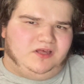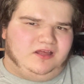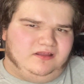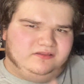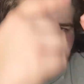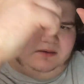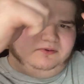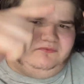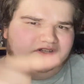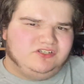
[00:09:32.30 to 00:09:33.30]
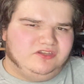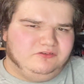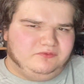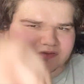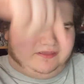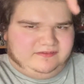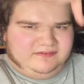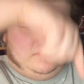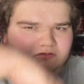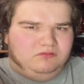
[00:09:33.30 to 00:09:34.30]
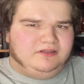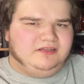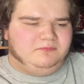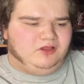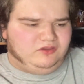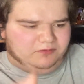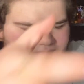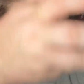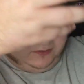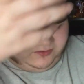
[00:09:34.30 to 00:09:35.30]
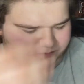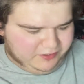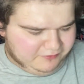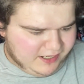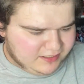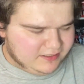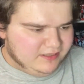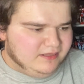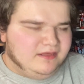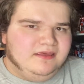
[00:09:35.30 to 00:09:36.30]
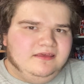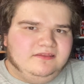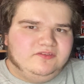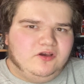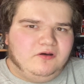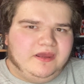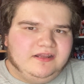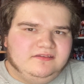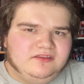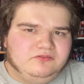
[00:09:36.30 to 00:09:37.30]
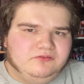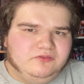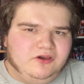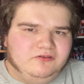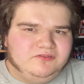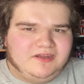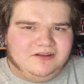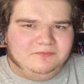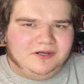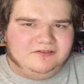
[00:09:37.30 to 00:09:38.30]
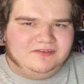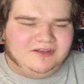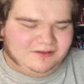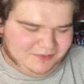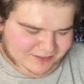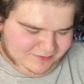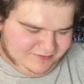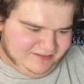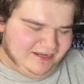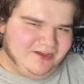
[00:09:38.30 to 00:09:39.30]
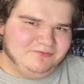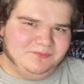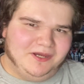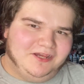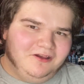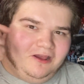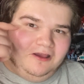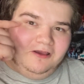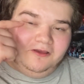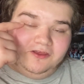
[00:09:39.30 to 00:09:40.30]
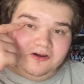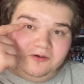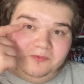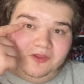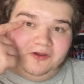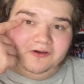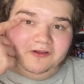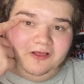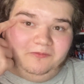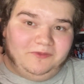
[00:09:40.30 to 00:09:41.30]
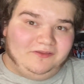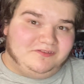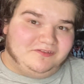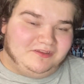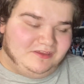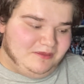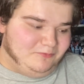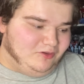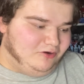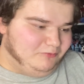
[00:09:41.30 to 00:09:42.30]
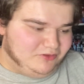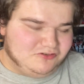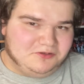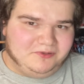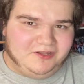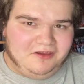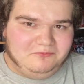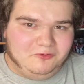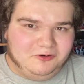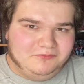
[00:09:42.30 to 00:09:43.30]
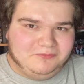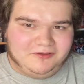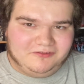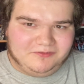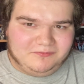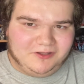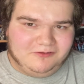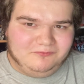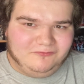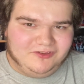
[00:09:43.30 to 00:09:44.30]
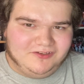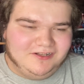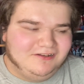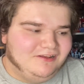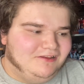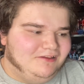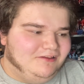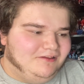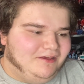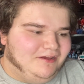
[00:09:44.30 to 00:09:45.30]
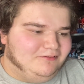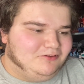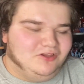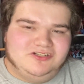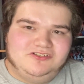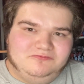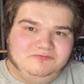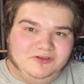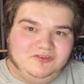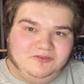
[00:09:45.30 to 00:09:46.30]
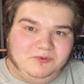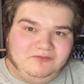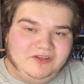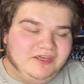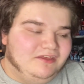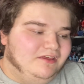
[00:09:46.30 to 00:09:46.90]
on top of each other with like a stick holding them all up as a display rack. So I had to dig through those, kind of embarrassing, get on my knees, and then having my younger brother help me since he came along with the trip to Davenport because, visiting, and Clutch was his birthday.